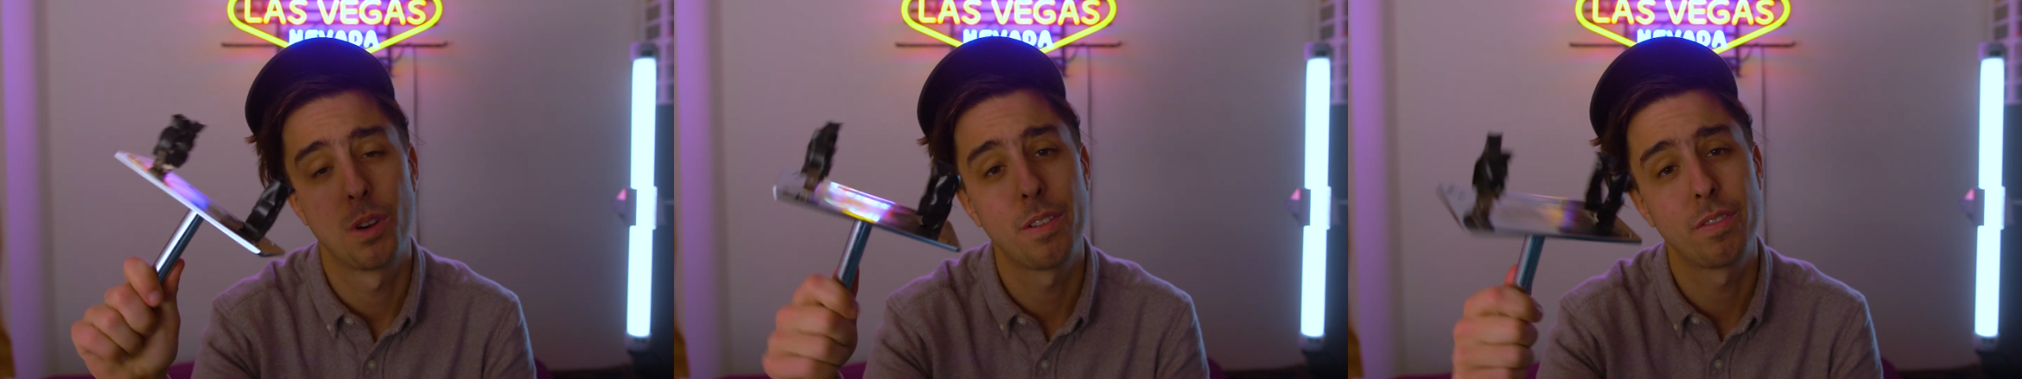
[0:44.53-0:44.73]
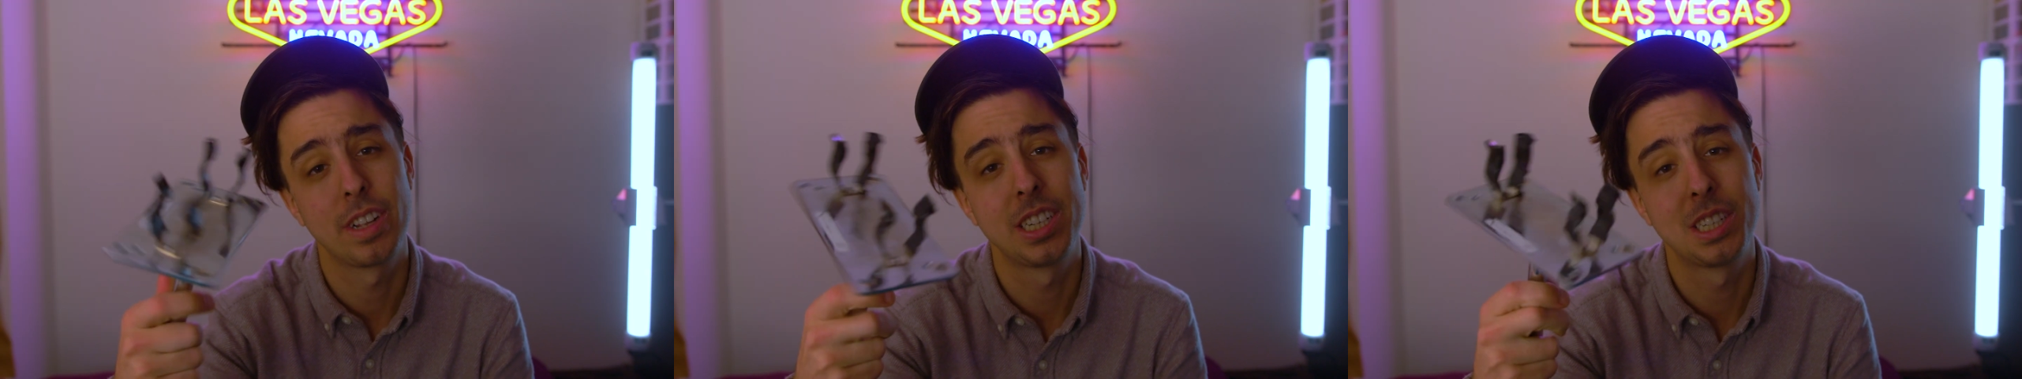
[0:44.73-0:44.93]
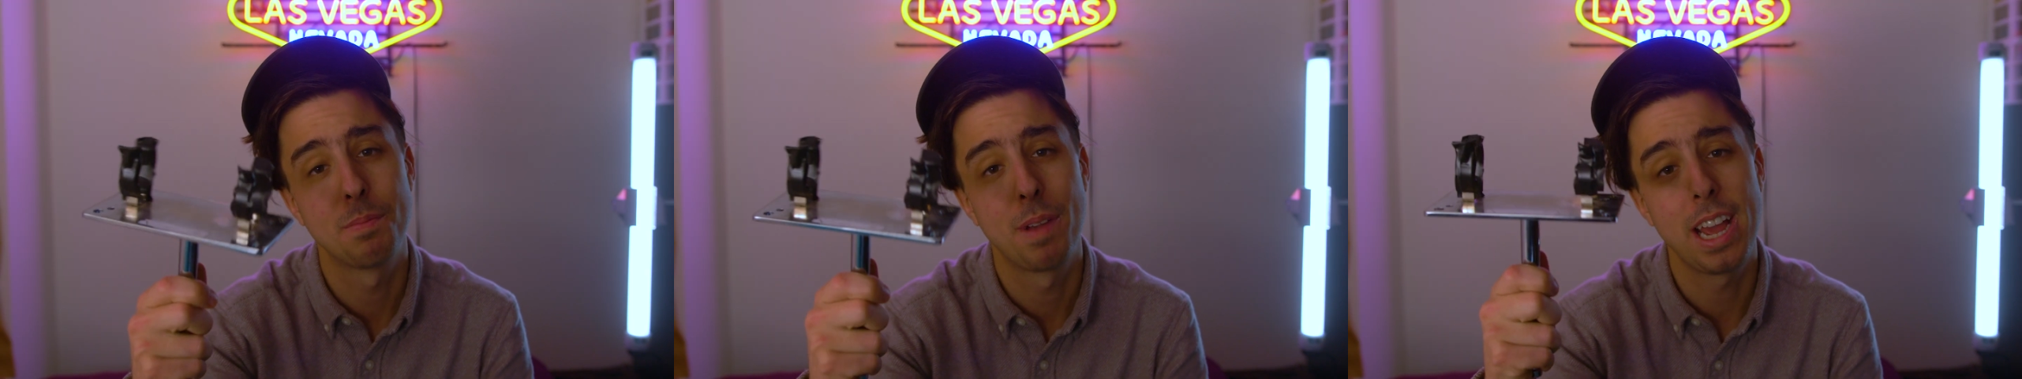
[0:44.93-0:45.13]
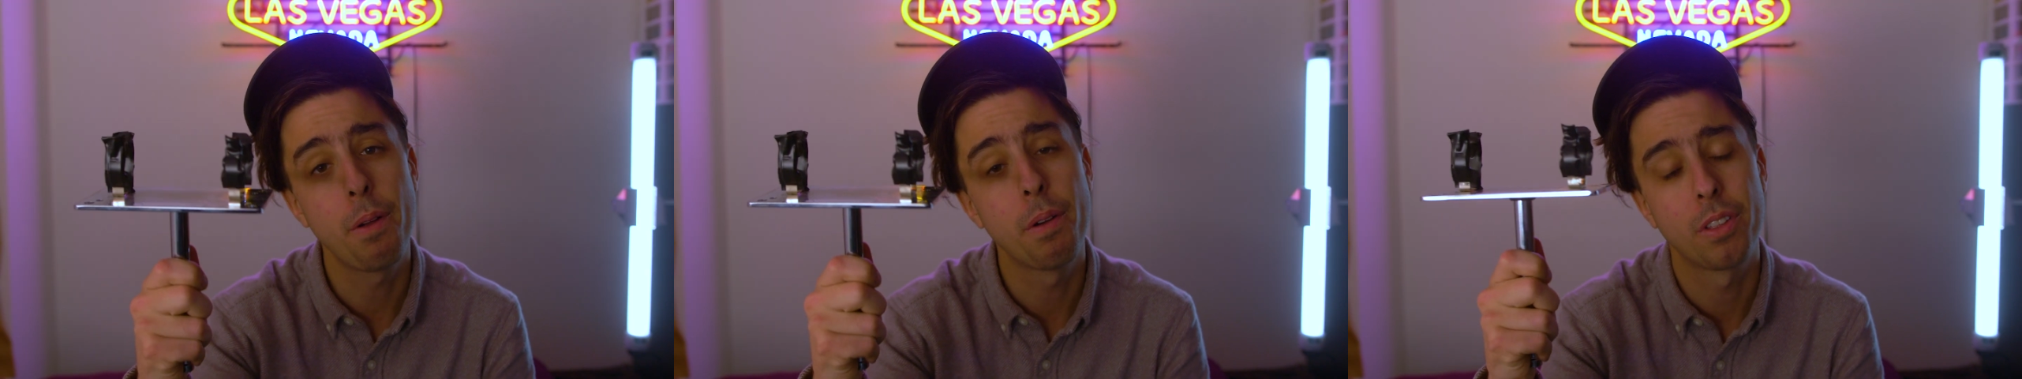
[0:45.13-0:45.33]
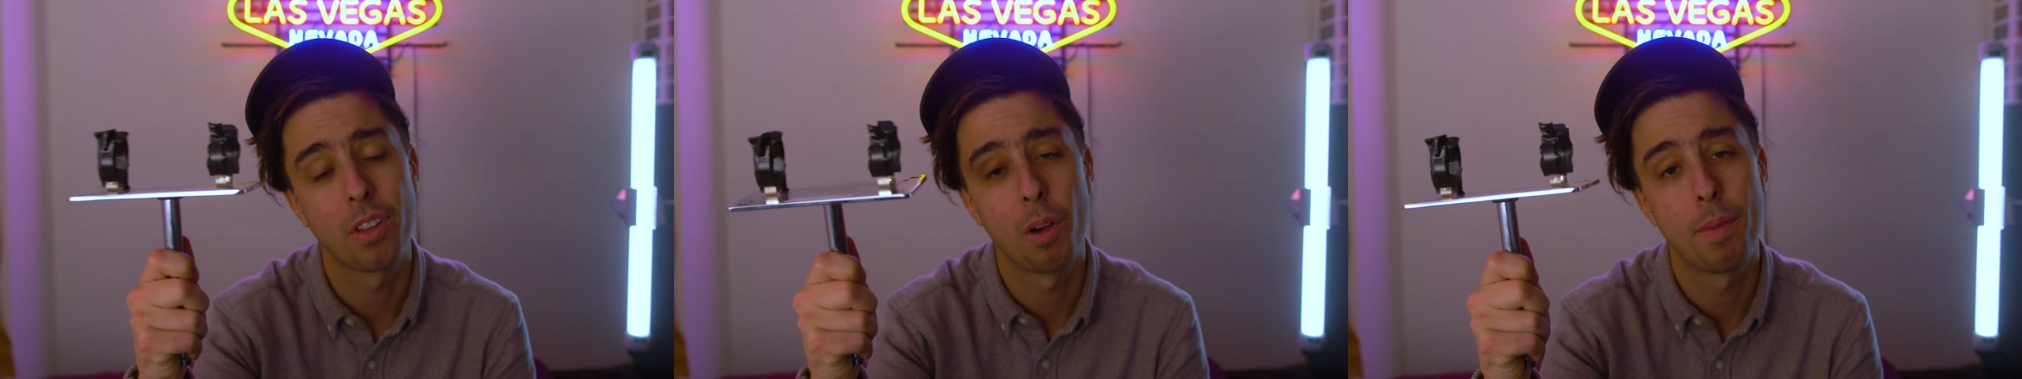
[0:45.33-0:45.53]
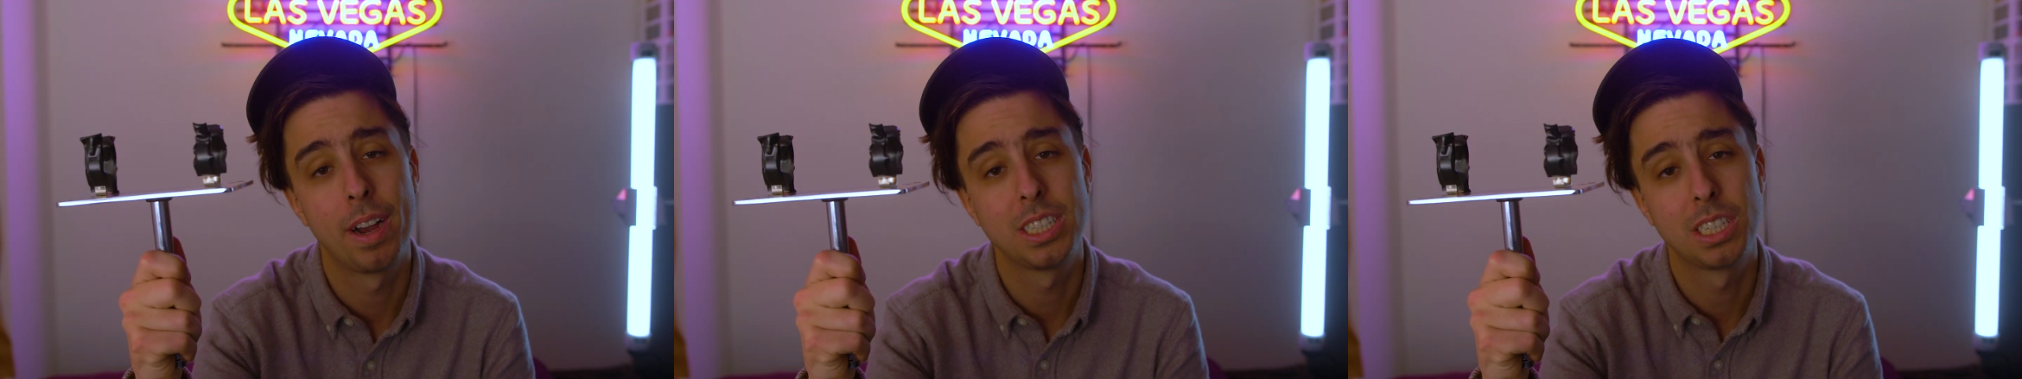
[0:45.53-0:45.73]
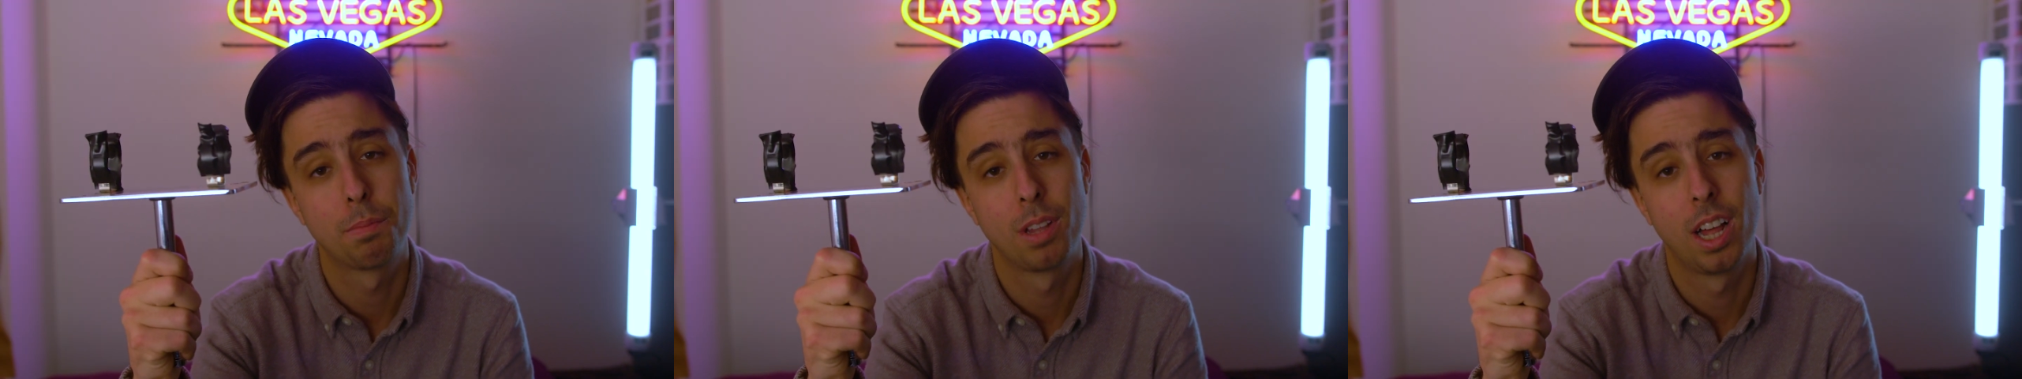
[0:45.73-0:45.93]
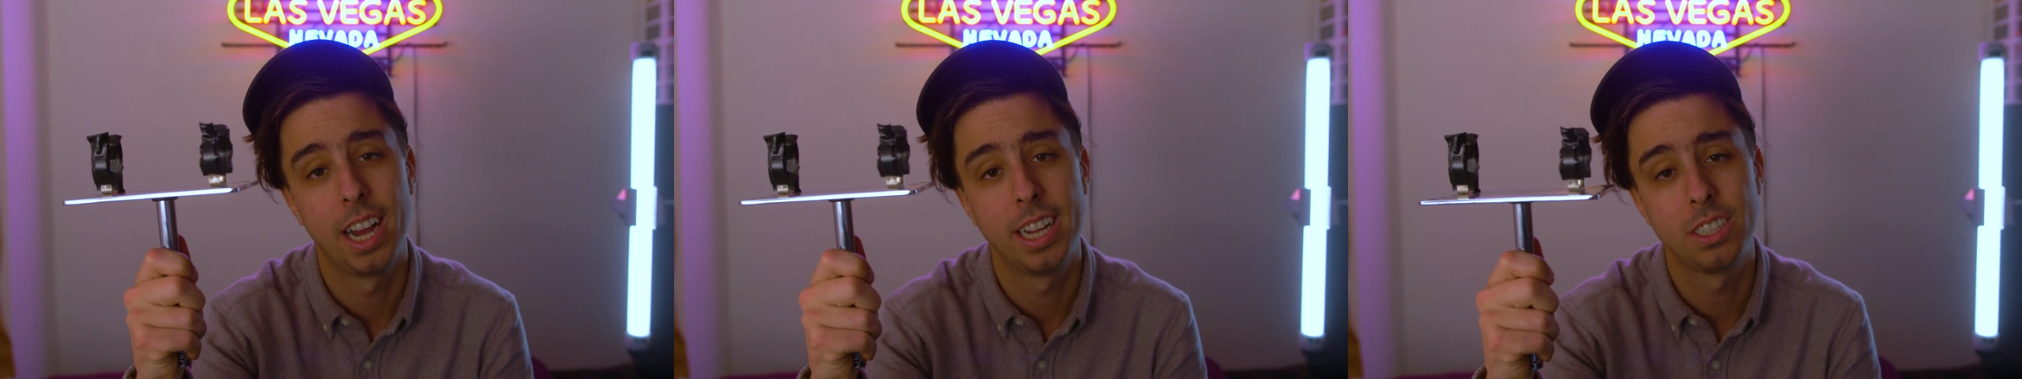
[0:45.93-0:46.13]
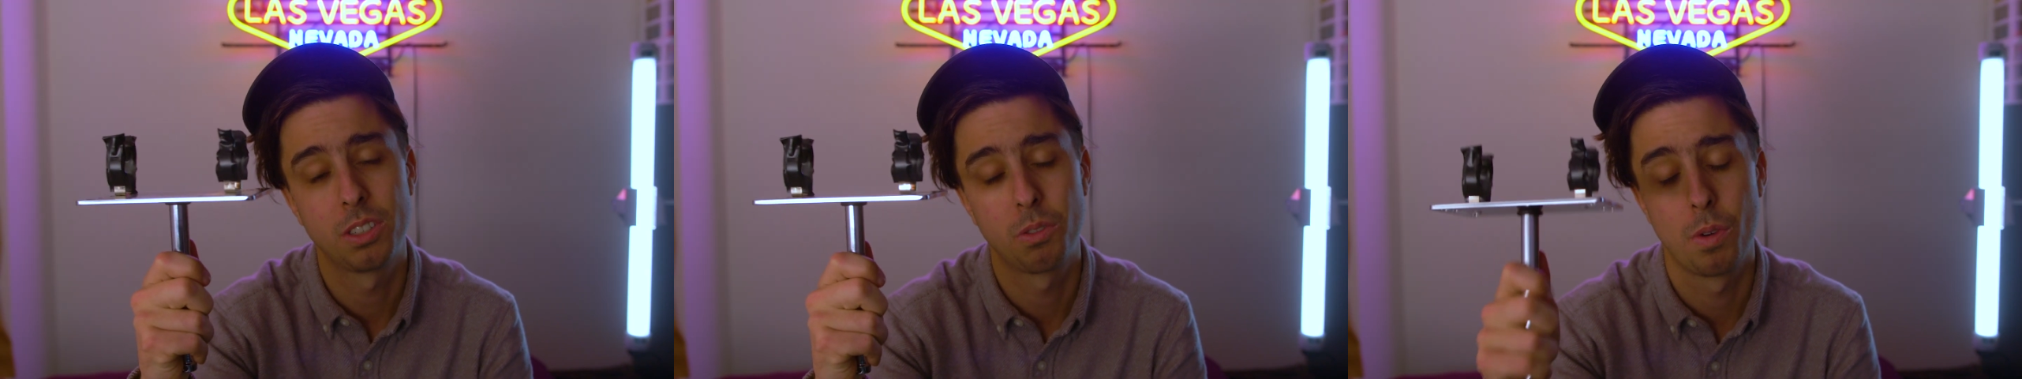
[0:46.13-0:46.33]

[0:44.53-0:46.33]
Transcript: roughly to make with all my supplies,